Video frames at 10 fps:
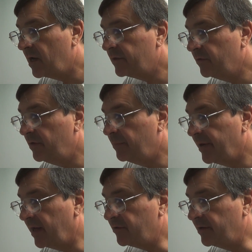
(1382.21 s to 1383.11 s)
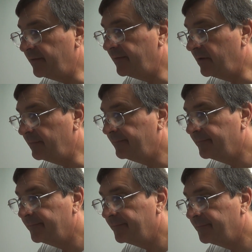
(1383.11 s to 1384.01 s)
Not good to patch it.
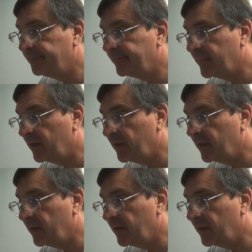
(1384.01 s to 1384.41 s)
No.